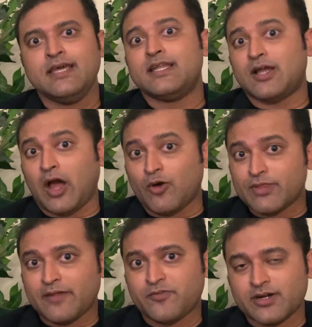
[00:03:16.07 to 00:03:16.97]
Now how
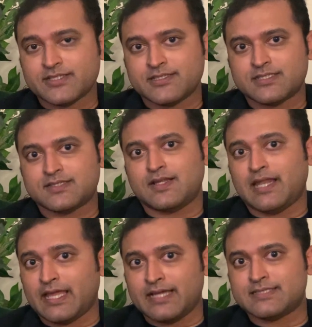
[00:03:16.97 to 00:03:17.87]
that works is,
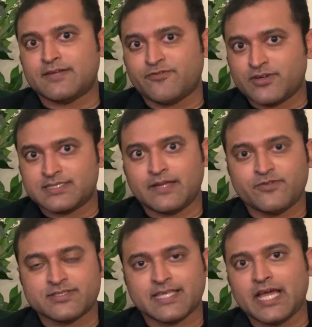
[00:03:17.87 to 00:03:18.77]
like I said, first step
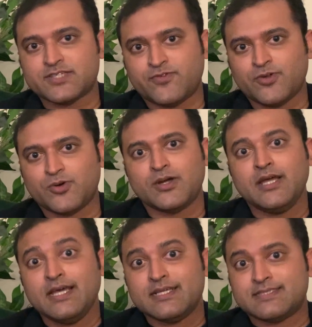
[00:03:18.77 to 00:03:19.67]
was cash flow.
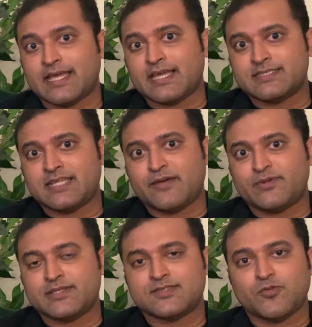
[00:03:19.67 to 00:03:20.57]
Second step
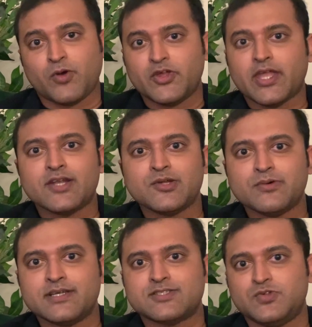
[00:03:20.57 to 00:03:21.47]
is what you can do
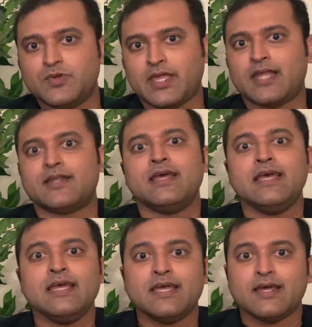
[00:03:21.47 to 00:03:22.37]
is you can
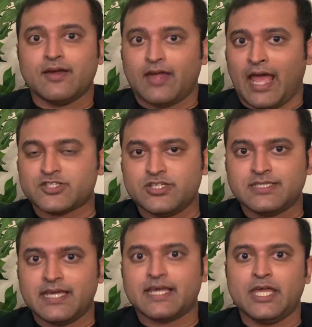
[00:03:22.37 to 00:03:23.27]
actually
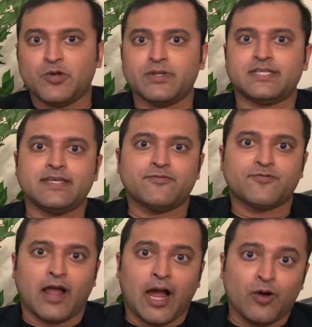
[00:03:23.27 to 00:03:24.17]
take equity
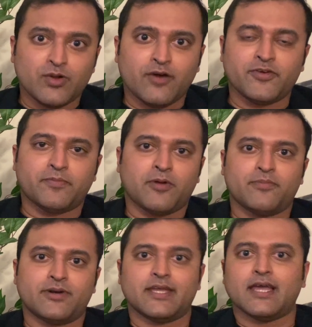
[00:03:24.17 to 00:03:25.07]
out of your
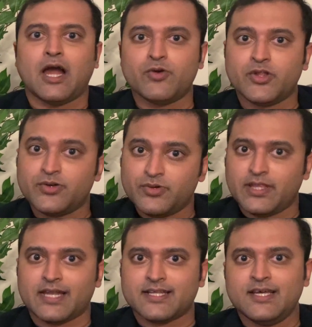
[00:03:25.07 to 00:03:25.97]
property. How do you do
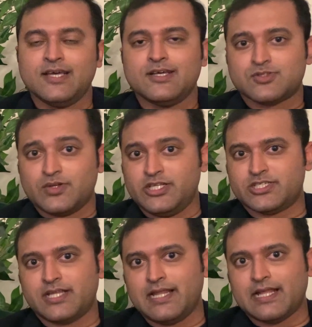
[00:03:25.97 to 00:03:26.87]
that? So
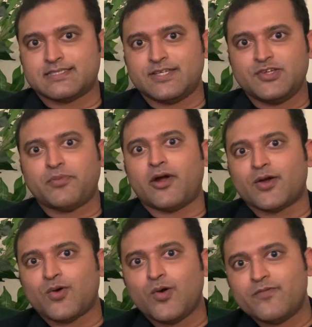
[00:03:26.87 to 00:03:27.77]
initially, let's say you bought a
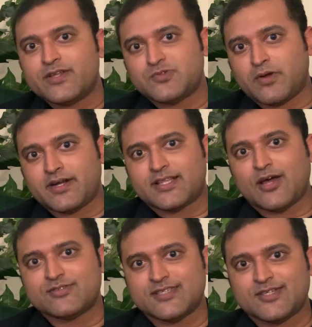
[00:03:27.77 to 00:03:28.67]
home with
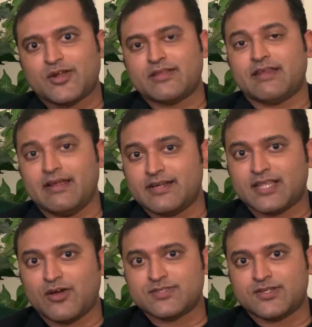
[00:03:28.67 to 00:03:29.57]
$200,000 or a
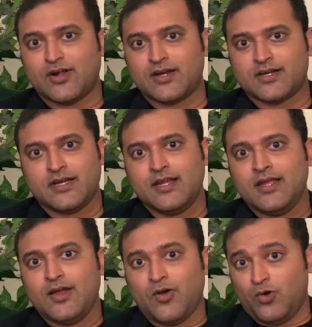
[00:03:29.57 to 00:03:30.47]
$300,000
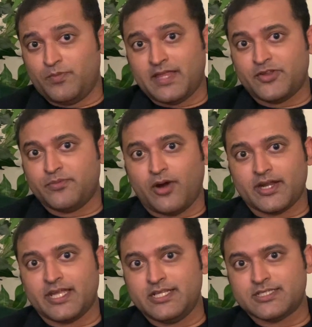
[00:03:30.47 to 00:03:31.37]
home that you
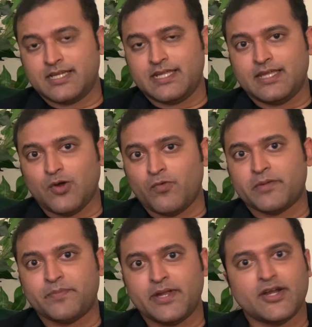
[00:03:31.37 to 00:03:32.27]
bought initially. Over a
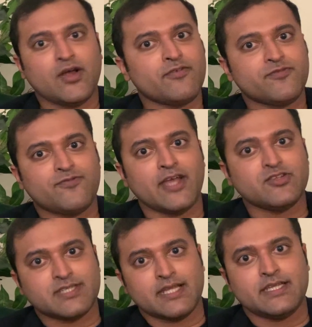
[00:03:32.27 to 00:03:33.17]
period of 5 to
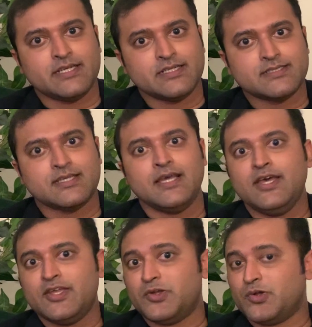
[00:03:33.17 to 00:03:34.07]
10 years,
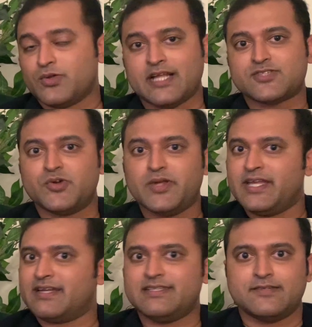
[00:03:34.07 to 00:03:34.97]
you know that's going to
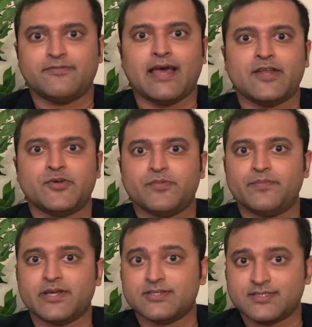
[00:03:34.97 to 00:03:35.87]
increase in value,
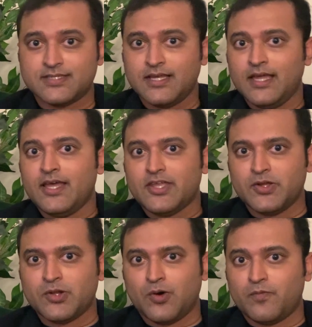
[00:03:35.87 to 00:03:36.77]
because you
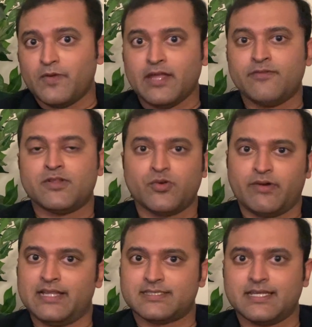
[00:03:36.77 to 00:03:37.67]
know even though
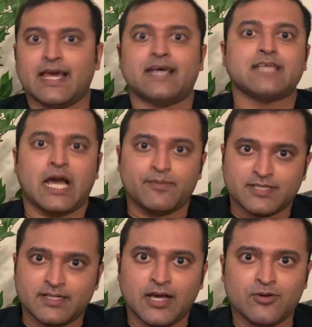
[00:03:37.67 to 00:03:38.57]
real estate has ups
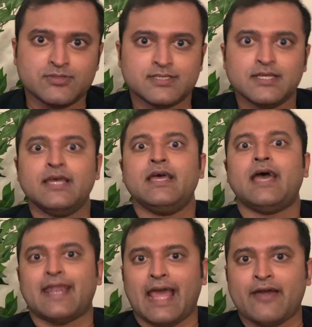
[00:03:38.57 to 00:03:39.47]
and downs,
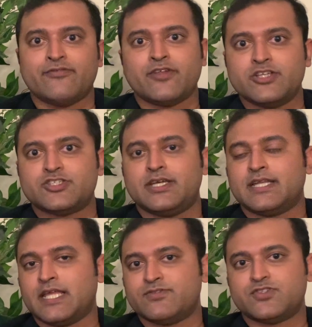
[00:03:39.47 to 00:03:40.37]
an average it
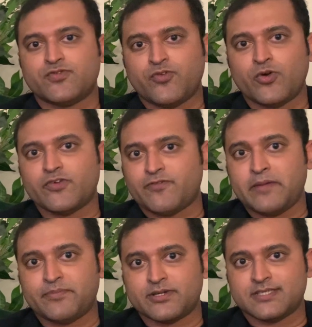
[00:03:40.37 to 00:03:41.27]
gives you 4 to
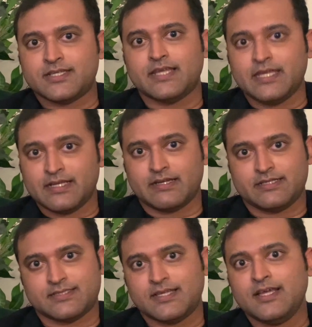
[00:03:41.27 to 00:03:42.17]
5%
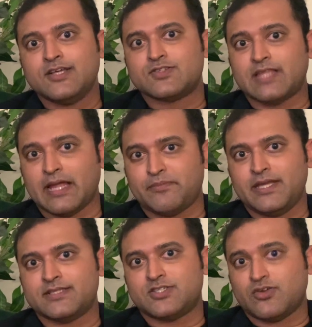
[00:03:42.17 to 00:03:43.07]
increase. So that
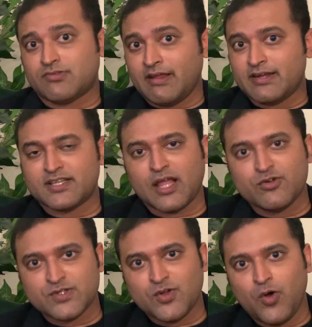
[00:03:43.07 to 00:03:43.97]
means your
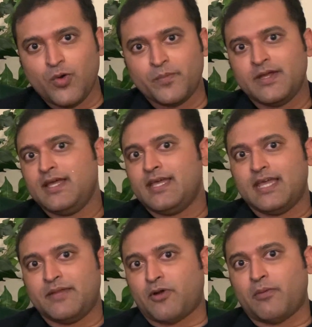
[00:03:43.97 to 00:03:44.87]
300,000 home
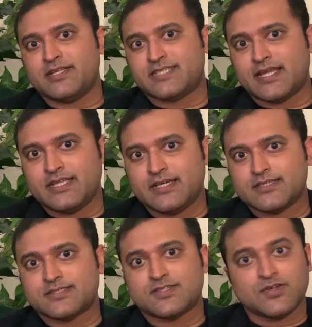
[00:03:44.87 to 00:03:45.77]
in probably 10
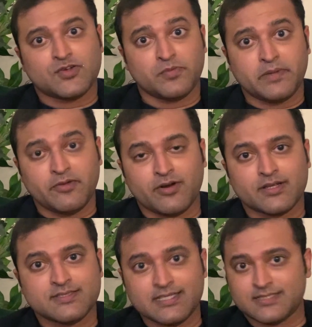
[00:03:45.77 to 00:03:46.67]
years could be
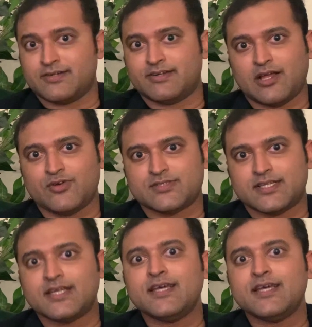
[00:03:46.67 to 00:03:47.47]
worth 600,000.